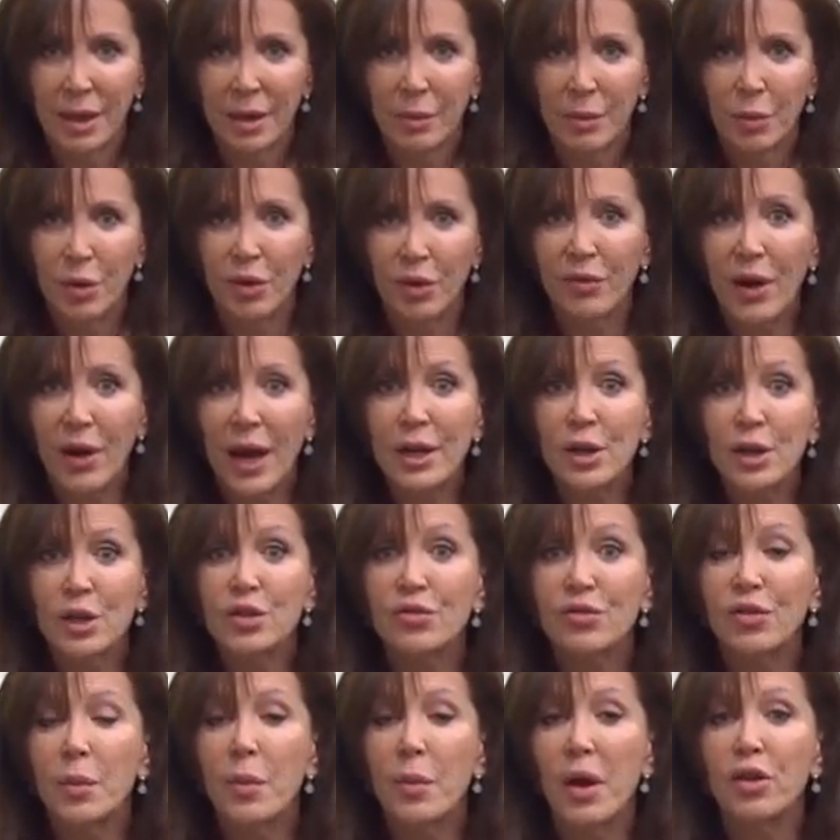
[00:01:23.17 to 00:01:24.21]
Providers
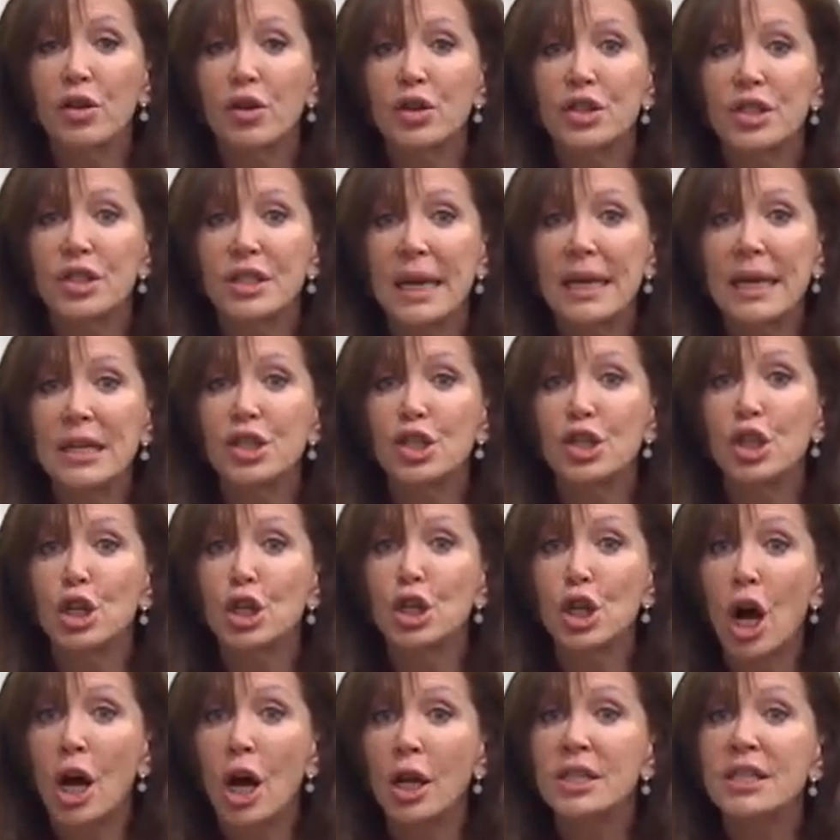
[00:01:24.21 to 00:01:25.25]
from other states should
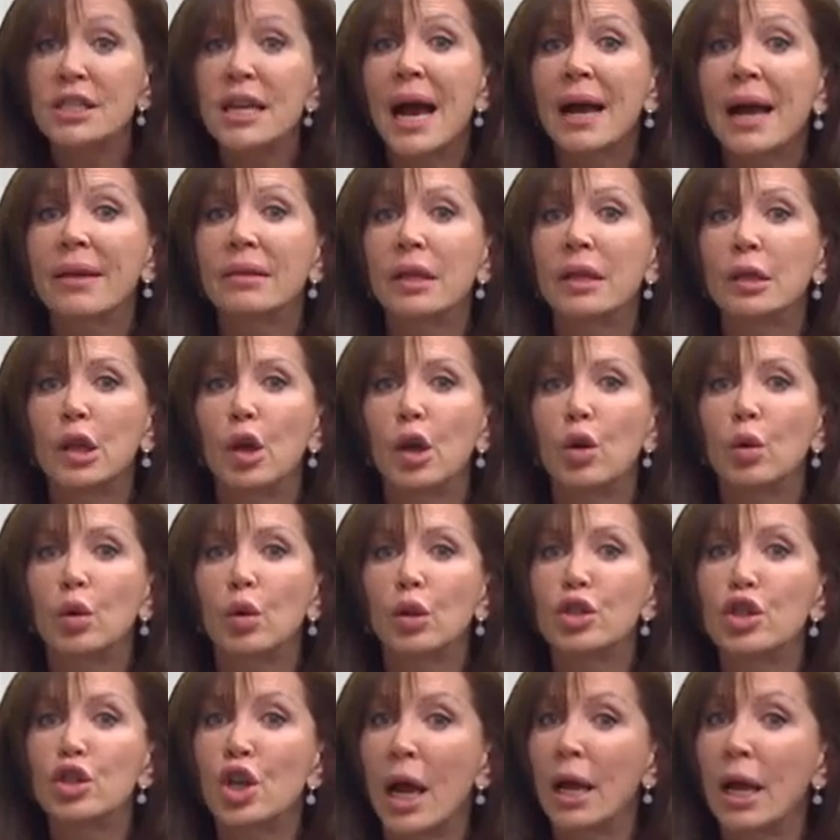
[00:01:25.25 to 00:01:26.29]
contact the local
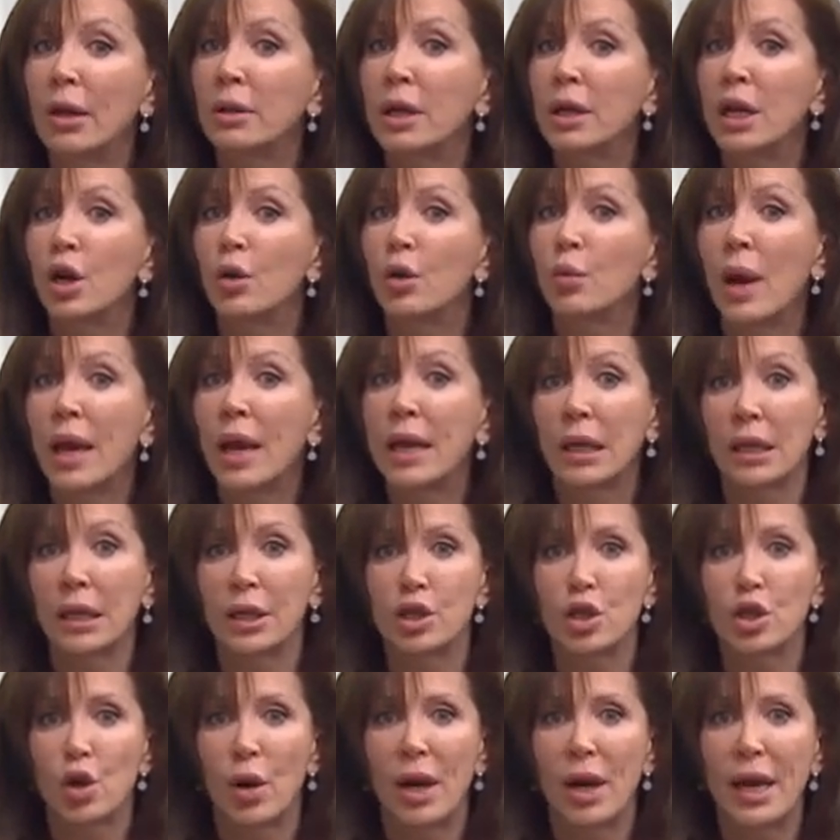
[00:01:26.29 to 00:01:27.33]
child care
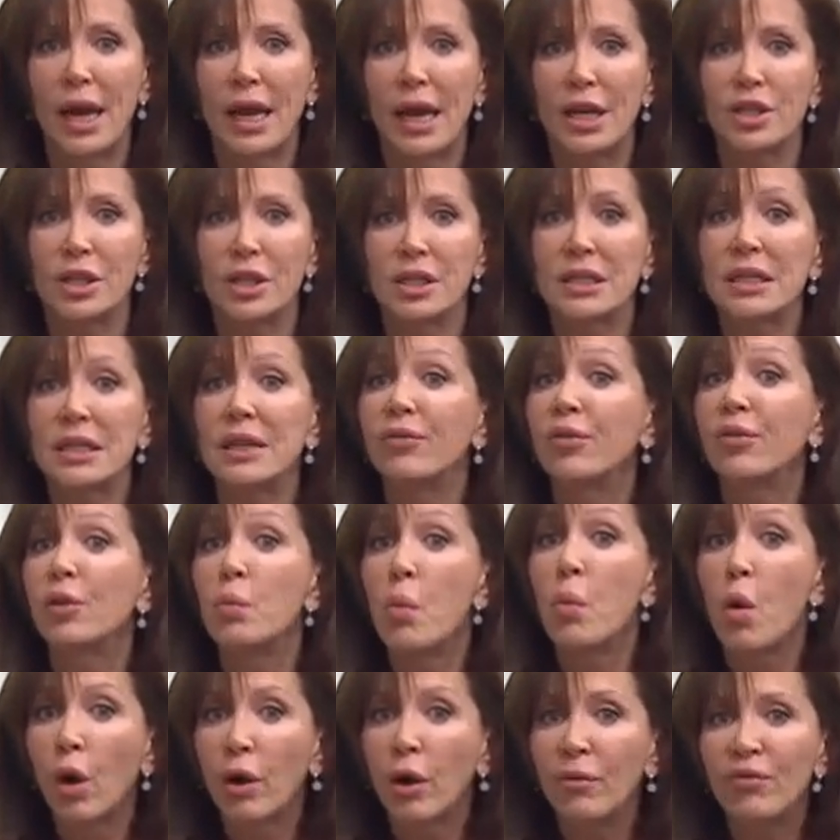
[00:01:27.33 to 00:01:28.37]
regulatory agency for
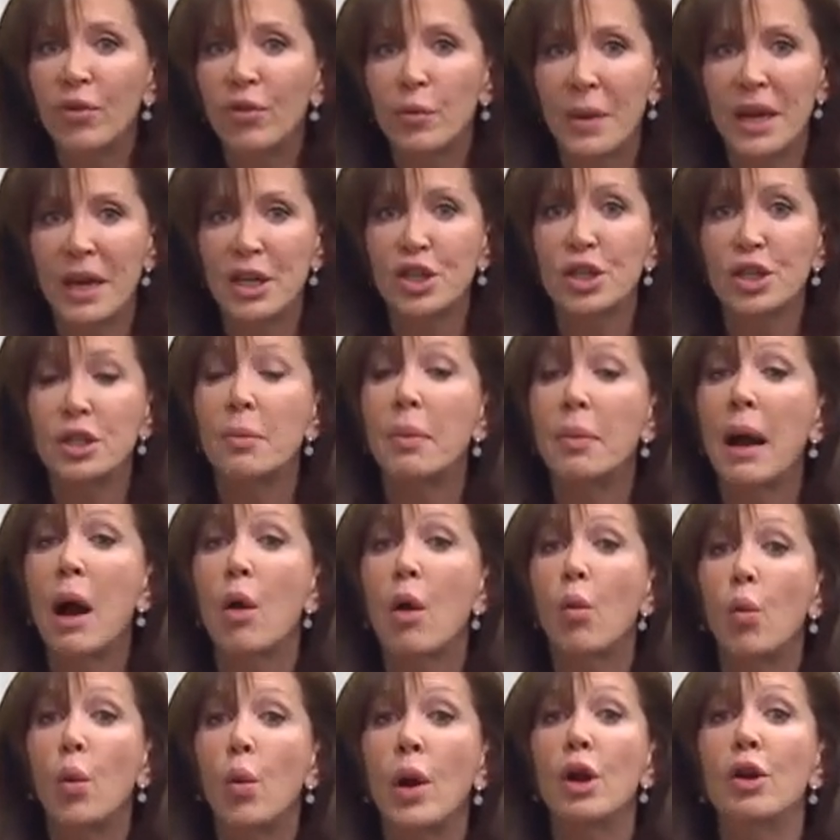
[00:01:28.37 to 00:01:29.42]
more information
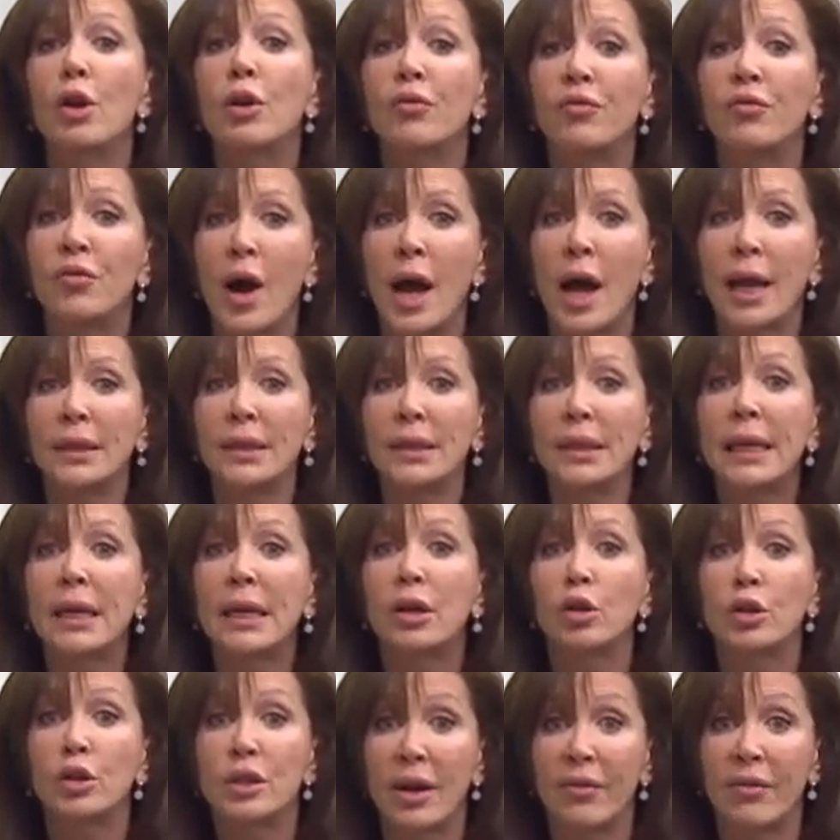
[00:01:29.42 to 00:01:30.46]
about where to find
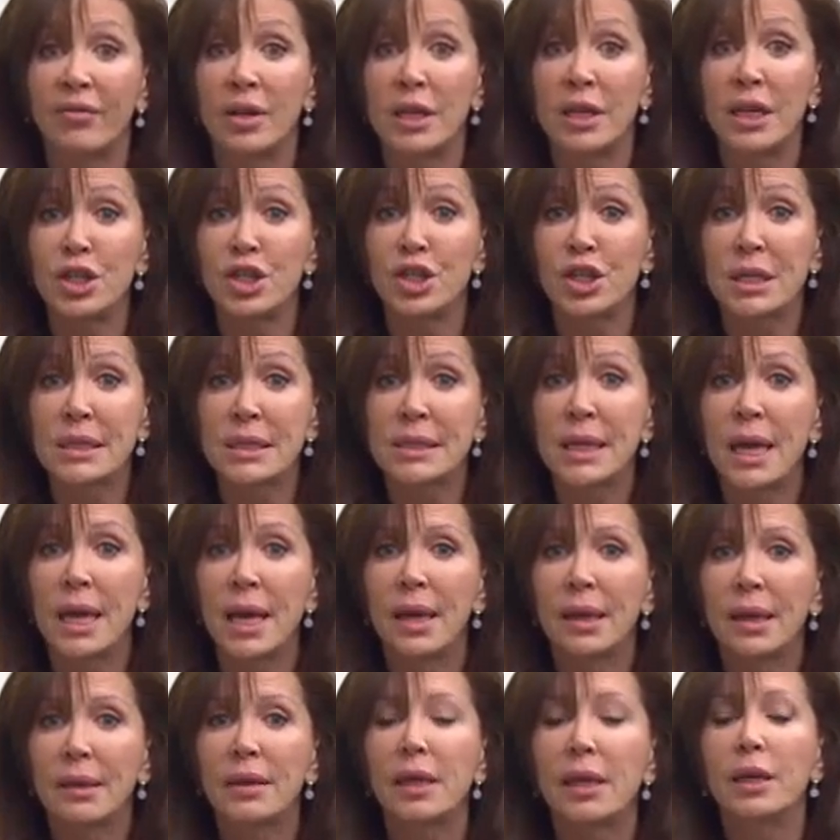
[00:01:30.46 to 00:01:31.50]
legal definitions
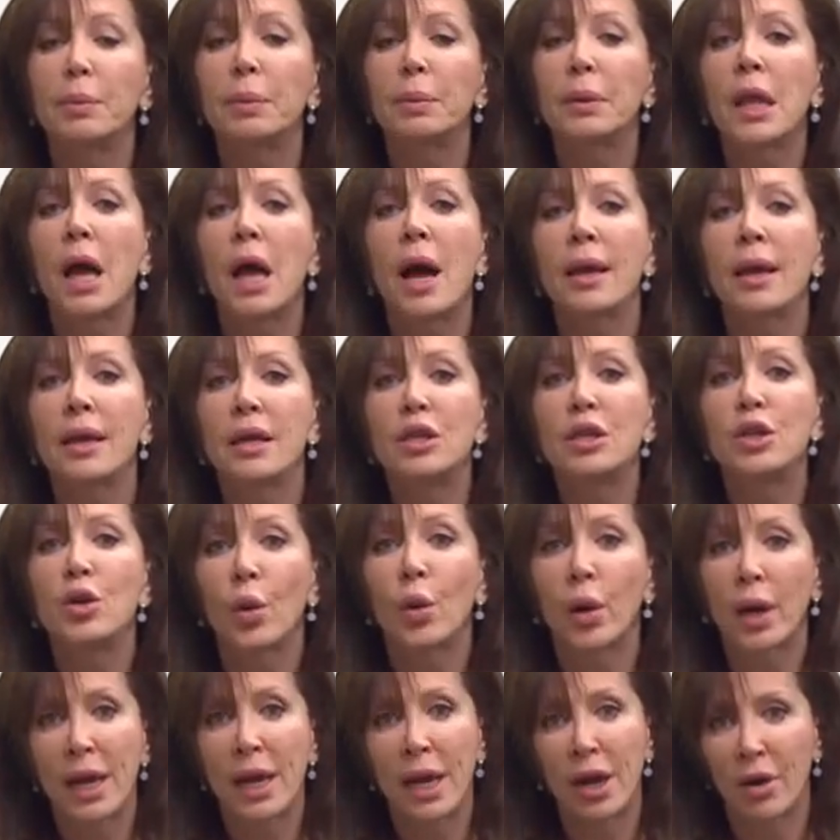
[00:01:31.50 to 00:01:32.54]
that apply in
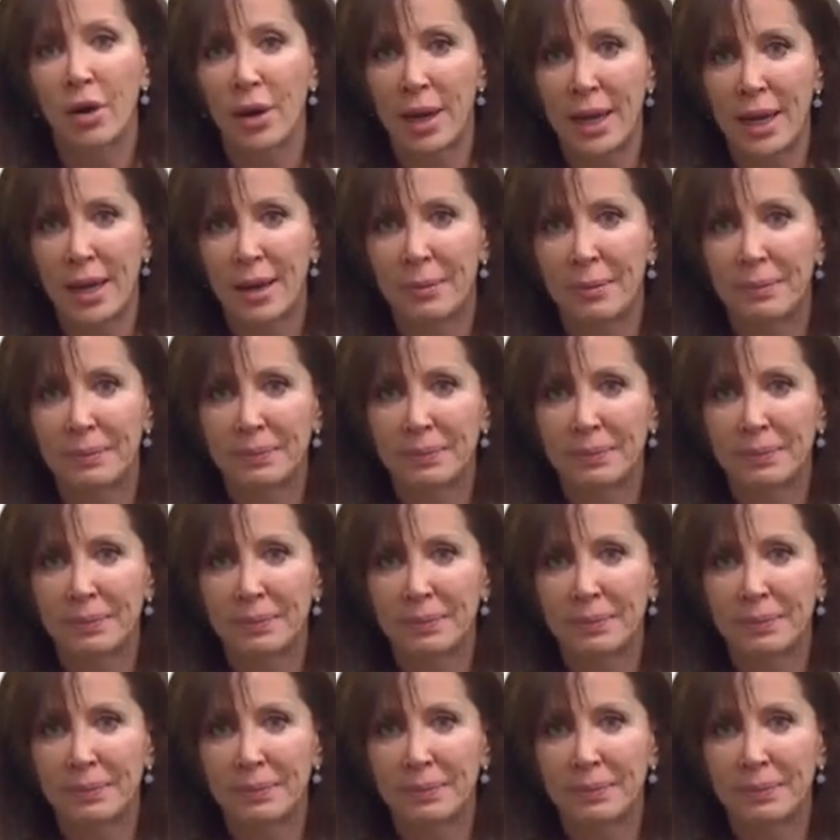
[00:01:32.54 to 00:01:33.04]
your area.